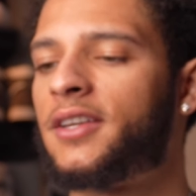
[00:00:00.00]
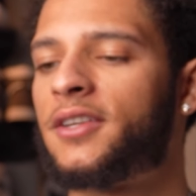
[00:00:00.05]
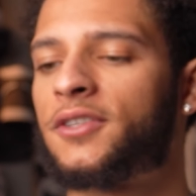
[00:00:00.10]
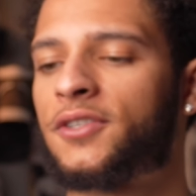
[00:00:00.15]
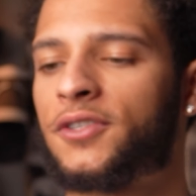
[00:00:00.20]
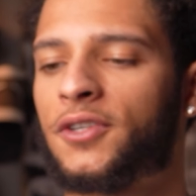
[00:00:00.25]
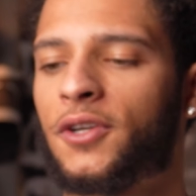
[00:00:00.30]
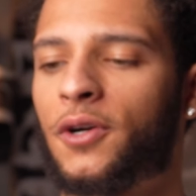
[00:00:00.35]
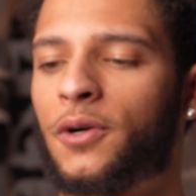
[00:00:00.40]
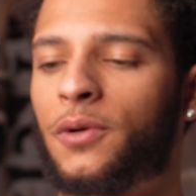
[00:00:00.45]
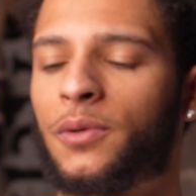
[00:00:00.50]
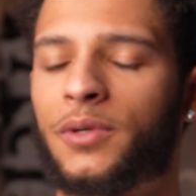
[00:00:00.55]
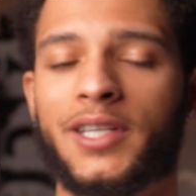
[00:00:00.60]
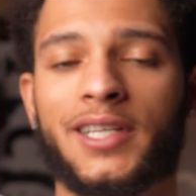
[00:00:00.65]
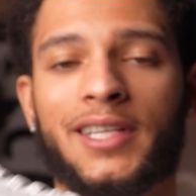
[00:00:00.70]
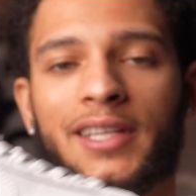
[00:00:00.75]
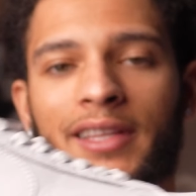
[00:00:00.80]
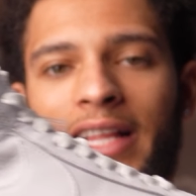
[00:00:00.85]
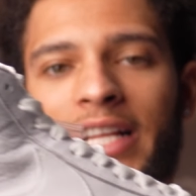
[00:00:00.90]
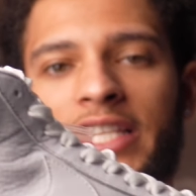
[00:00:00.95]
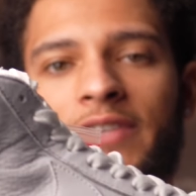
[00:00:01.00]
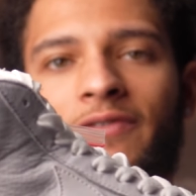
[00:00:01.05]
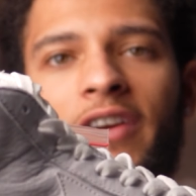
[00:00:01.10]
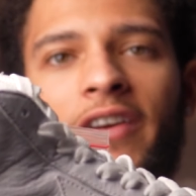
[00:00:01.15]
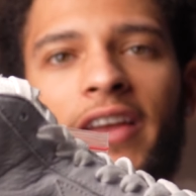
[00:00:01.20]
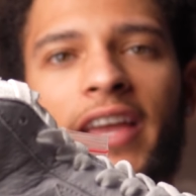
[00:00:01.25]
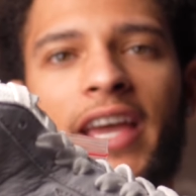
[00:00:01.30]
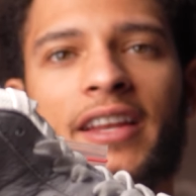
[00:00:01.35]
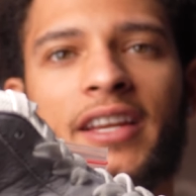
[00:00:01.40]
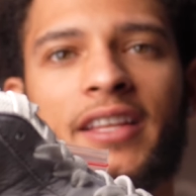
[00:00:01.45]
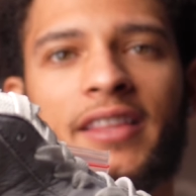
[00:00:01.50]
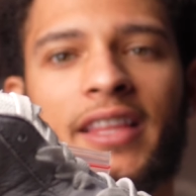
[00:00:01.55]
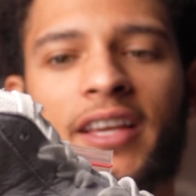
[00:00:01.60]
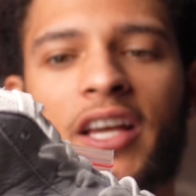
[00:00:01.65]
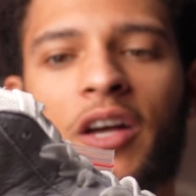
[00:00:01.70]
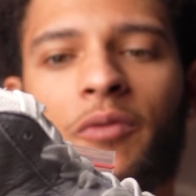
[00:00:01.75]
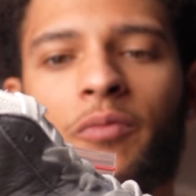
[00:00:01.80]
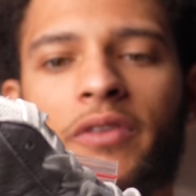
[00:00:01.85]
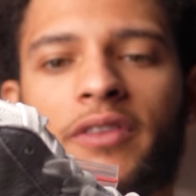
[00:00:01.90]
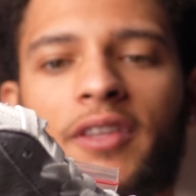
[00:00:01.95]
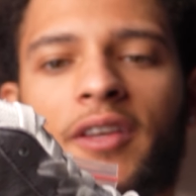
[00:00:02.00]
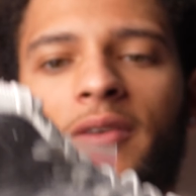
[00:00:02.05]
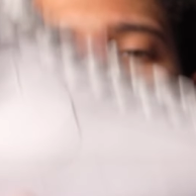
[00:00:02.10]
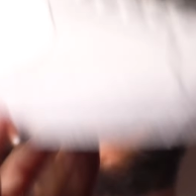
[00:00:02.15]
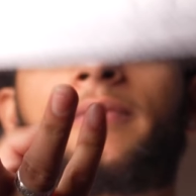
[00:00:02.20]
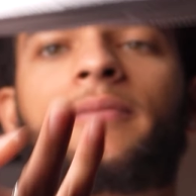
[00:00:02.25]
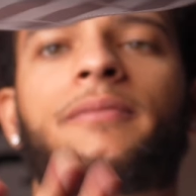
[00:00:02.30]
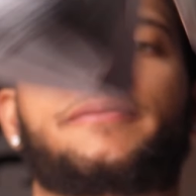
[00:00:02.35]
So that's very handy if they come with them.